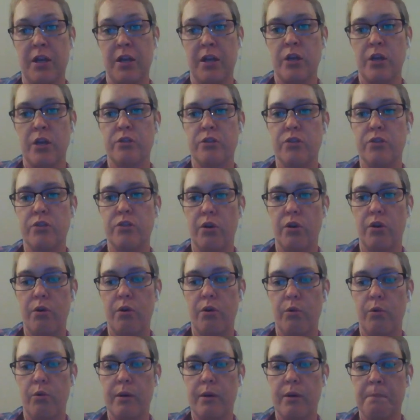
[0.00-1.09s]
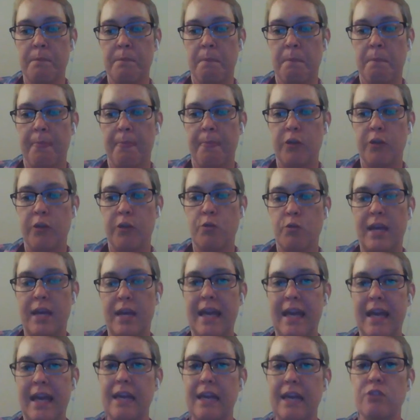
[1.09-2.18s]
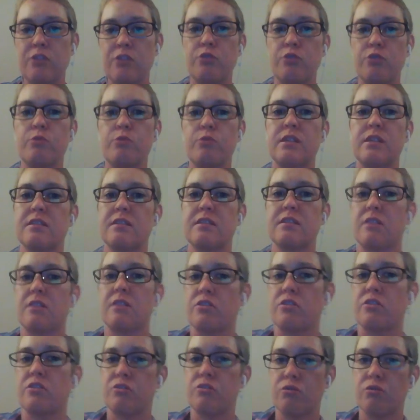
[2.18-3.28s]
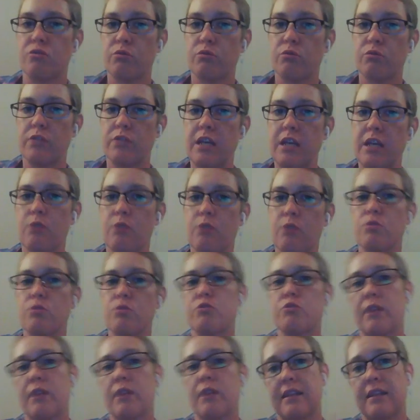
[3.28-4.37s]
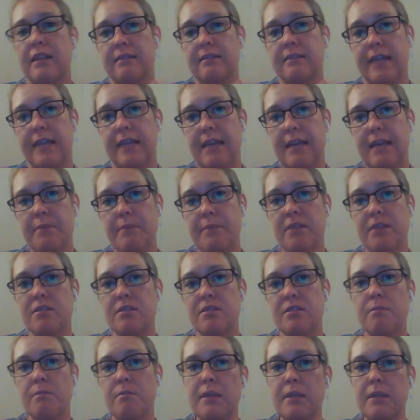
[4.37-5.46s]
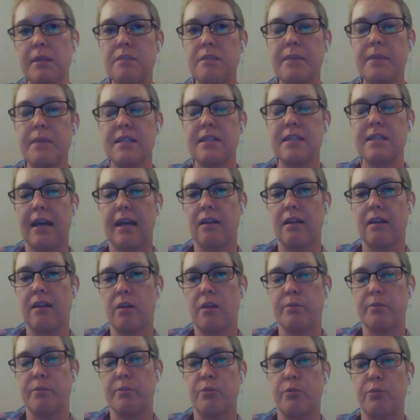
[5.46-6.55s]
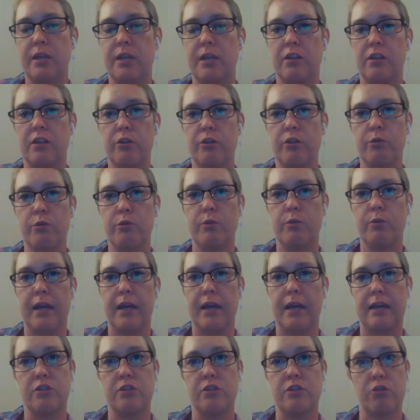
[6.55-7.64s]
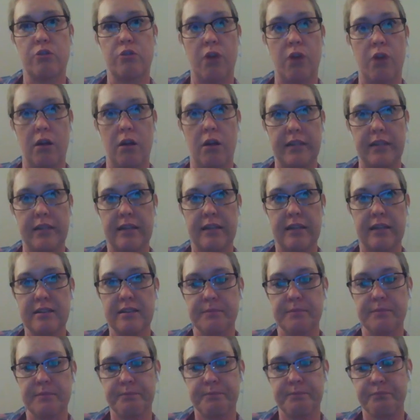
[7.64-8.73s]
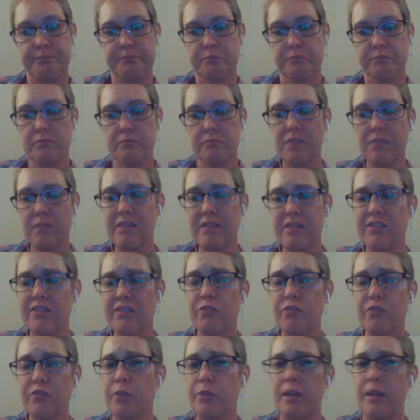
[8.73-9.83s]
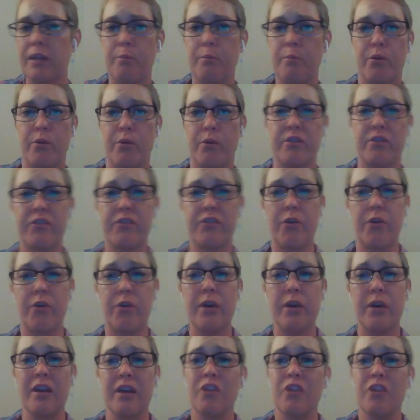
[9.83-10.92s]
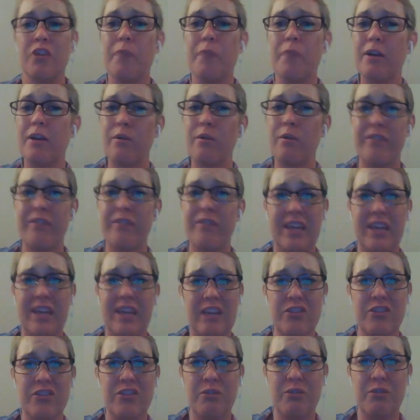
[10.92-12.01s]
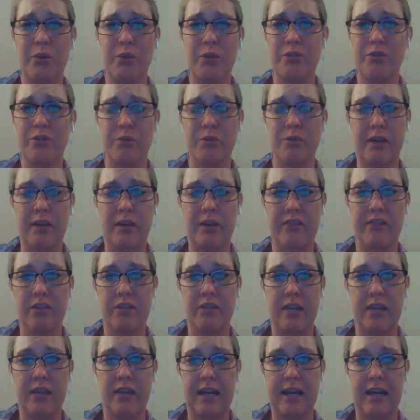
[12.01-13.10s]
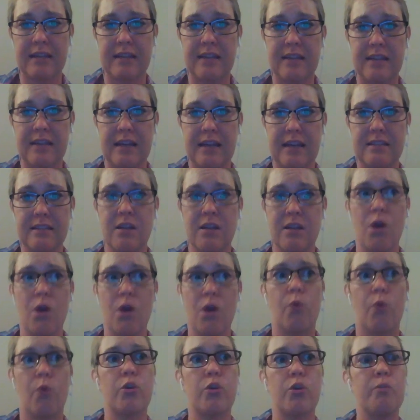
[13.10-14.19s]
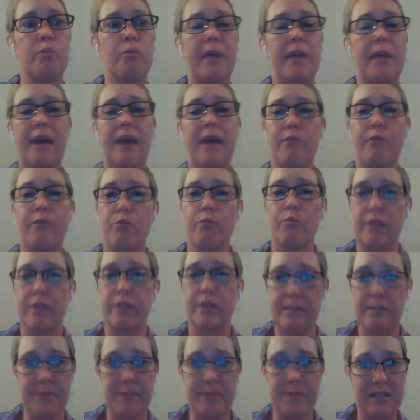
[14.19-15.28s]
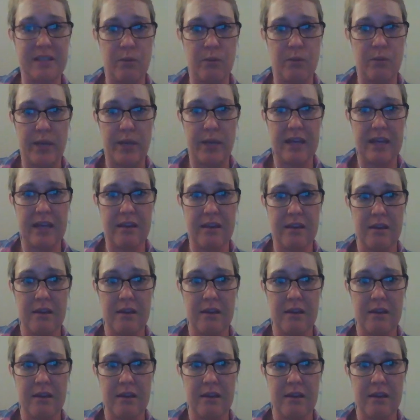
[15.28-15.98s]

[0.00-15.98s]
So you can't do the discussions early or join in late because they're meant to be a dialogue between you and your colleagues. This is really important. So you might go on a vacation where you don't have internet access, or you may have a really busy week